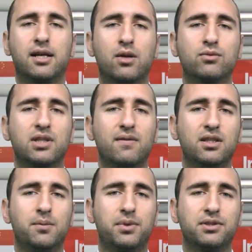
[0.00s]
around
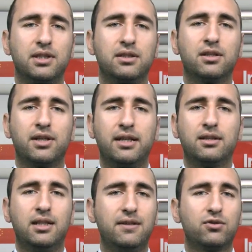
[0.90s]
70%
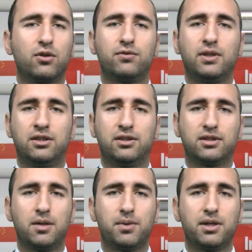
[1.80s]
rate liftoff in
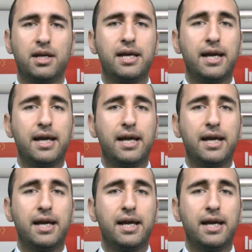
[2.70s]
December,